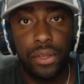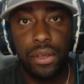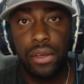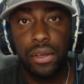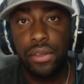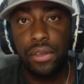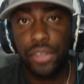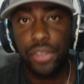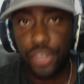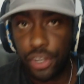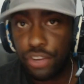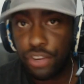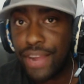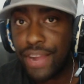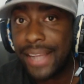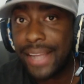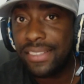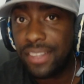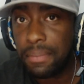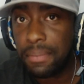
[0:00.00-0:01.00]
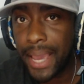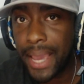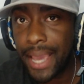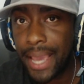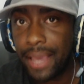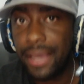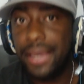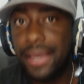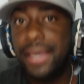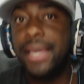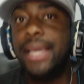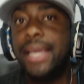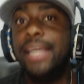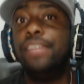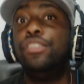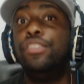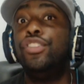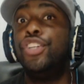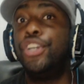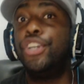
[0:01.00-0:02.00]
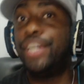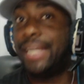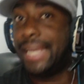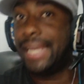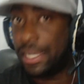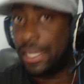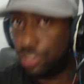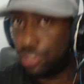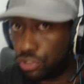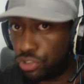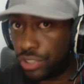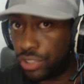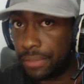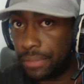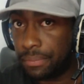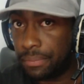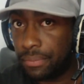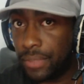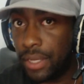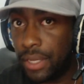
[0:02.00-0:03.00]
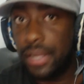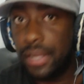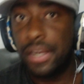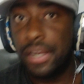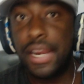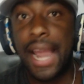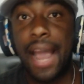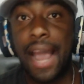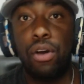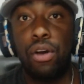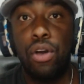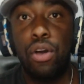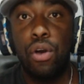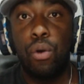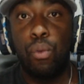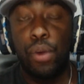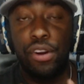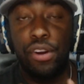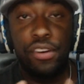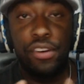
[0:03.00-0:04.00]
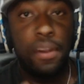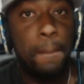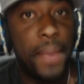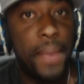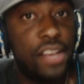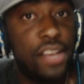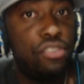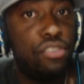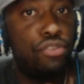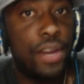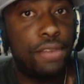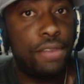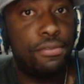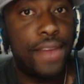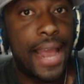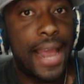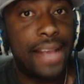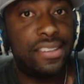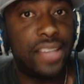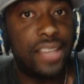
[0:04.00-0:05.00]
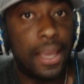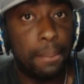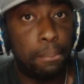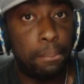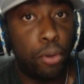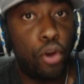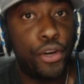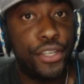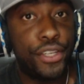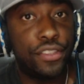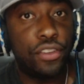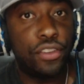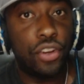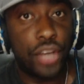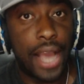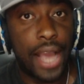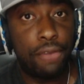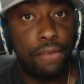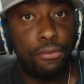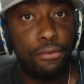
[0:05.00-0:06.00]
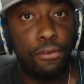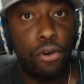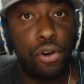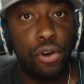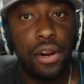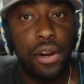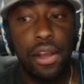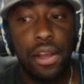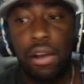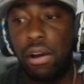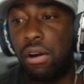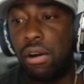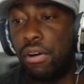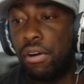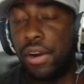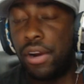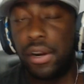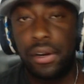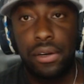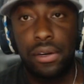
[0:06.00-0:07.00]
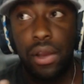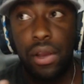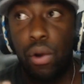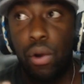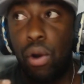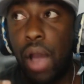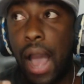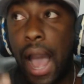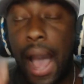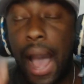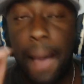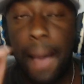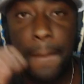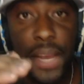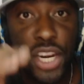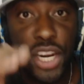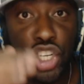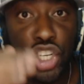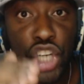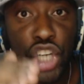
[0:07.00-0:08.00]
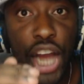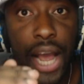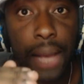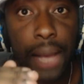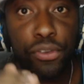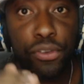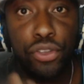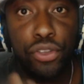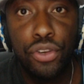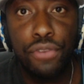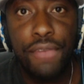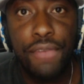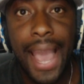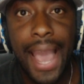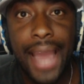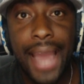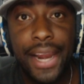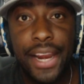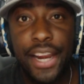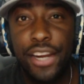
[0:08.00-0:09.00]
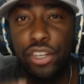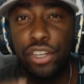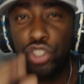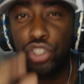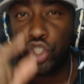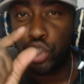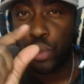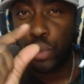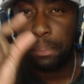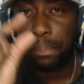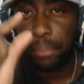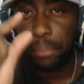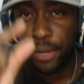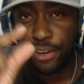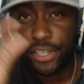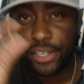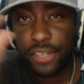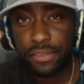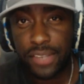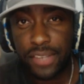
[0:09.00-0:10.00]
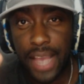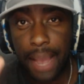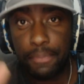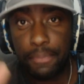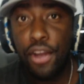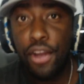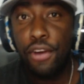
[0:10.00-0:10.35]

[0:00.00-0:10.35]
Your resume is your history. Now, one of the biggest red flags employers look out for are how many jobs you've had in a short period of time.